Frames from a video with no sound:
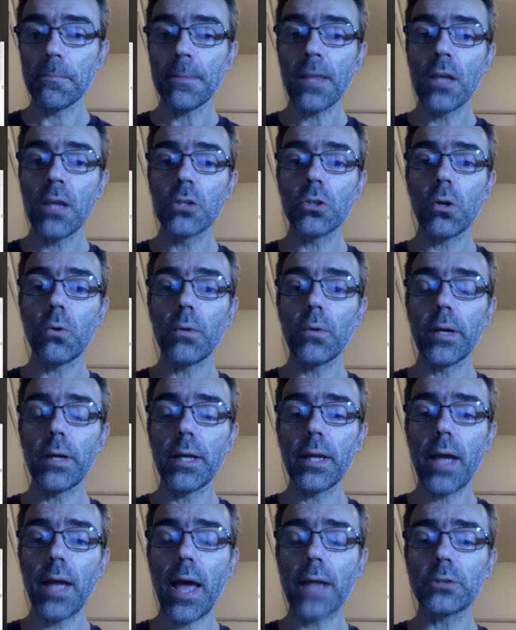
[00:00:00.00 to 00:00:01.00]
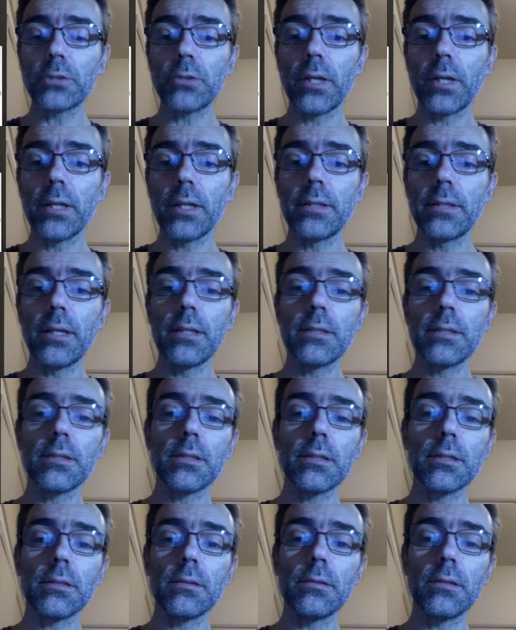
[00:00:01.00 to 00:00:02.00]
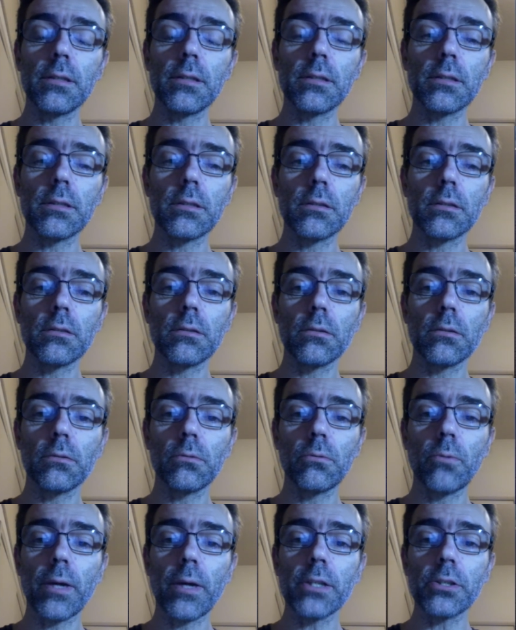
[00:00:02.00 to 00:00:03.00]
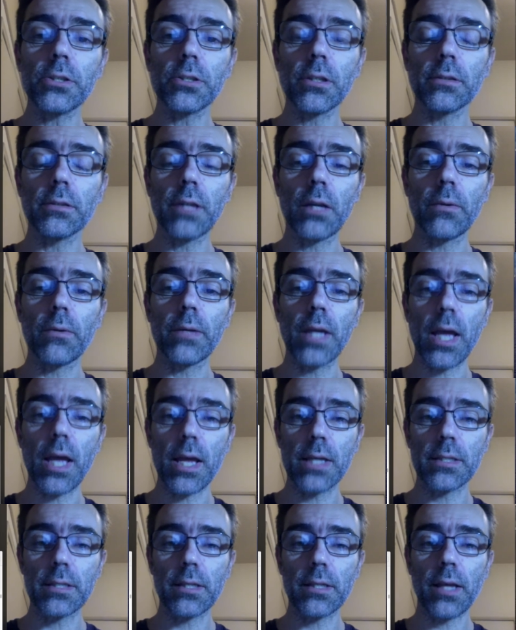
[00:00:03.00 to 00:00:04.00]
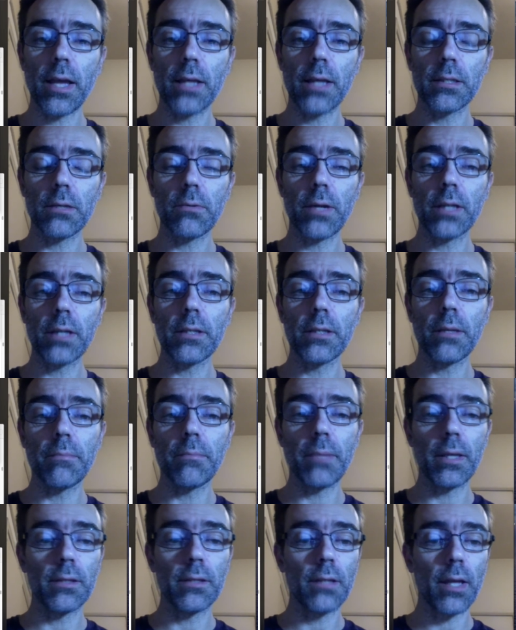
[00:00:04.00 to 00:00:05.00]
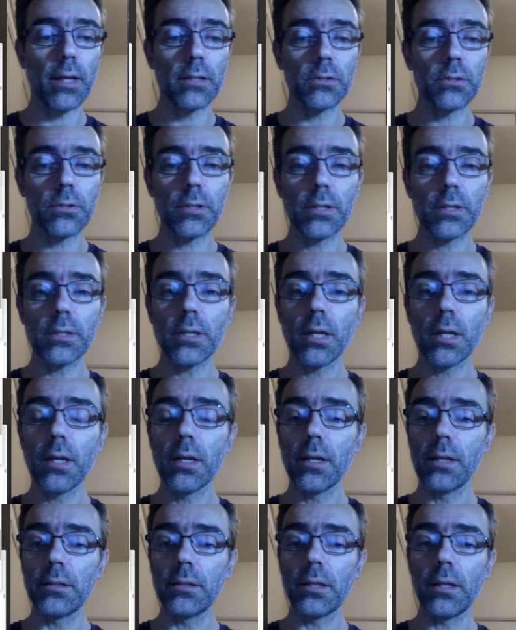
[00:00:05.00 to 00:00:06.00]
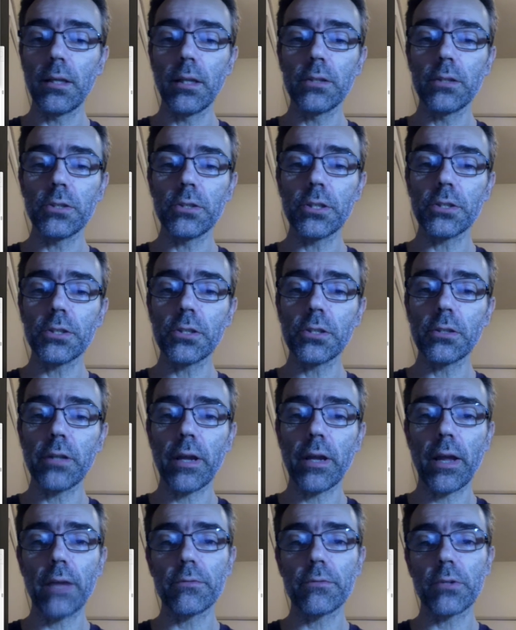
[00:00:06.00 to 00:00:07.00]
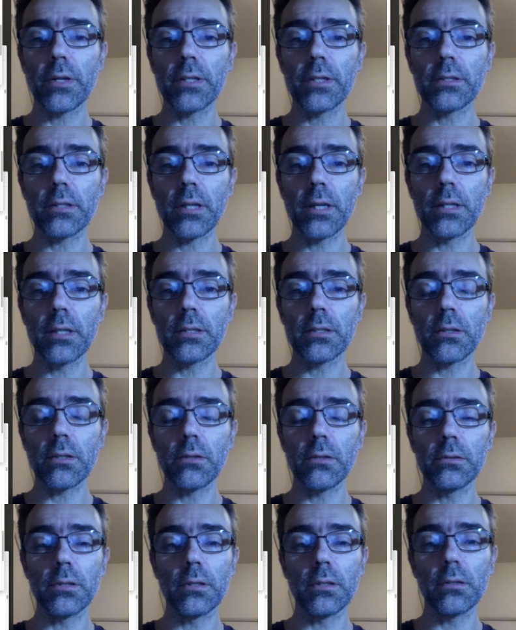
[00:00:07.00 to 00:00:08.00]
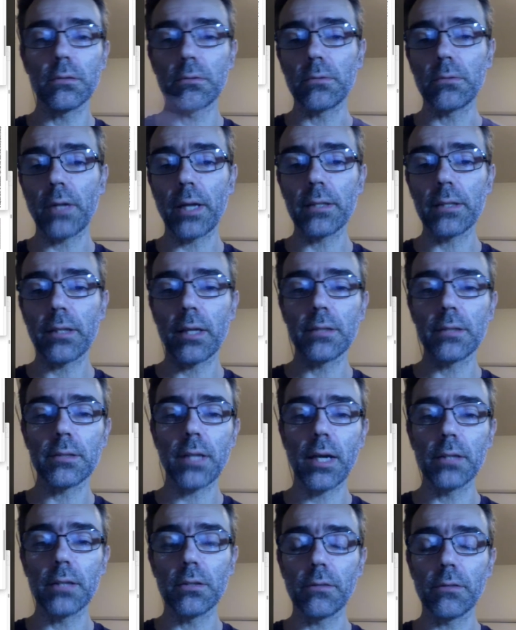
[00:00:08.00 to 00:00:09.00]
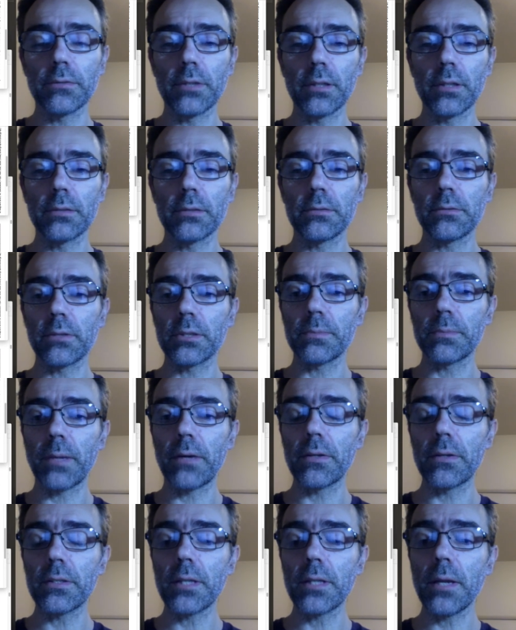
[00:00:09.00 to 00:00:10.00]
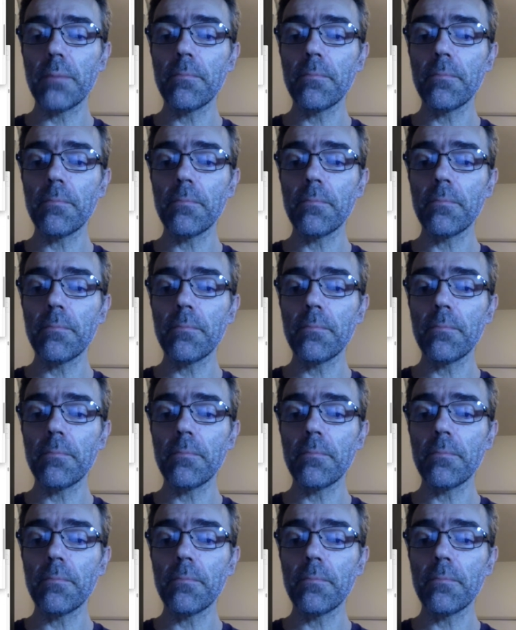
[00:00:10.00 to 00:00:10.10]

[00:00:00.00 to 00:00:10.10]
So actually this question that we ask has already been answered in the literature. The reference is on the right hand side of the transparency.